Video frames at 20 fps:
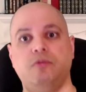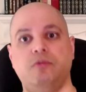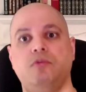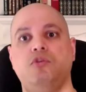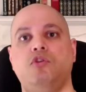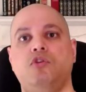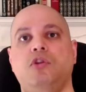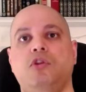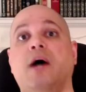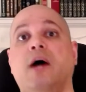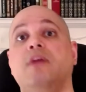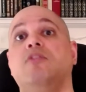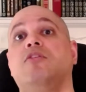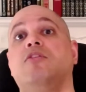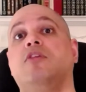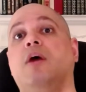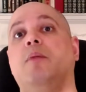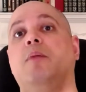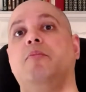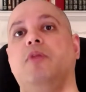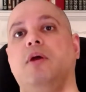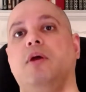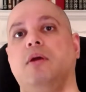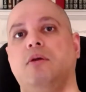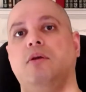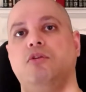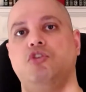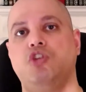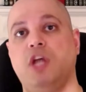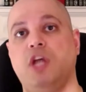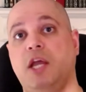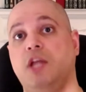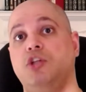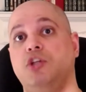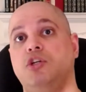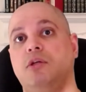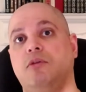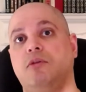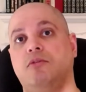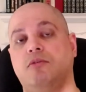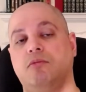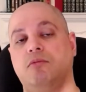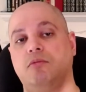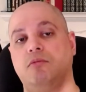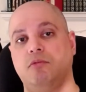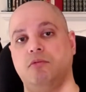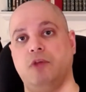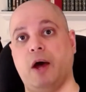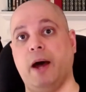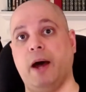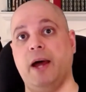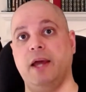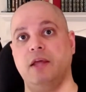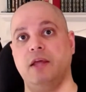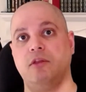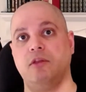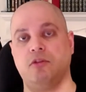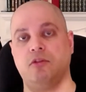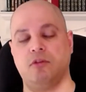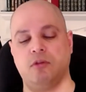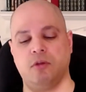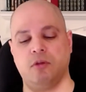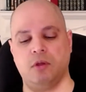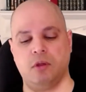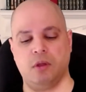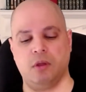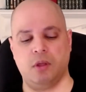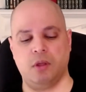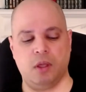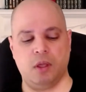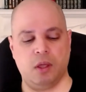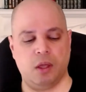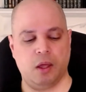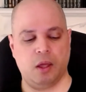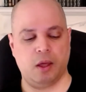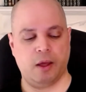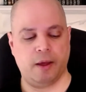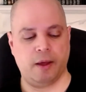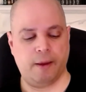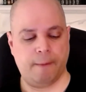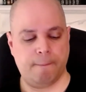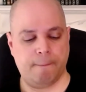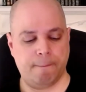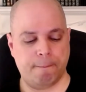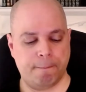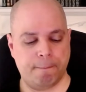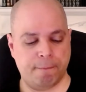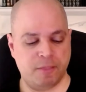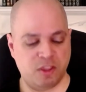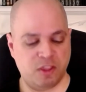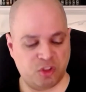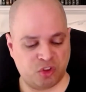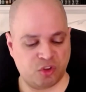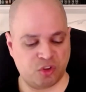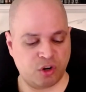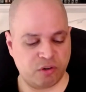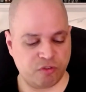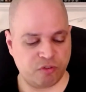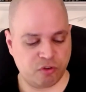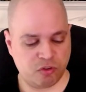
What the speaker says: does something, changes, dies, the servers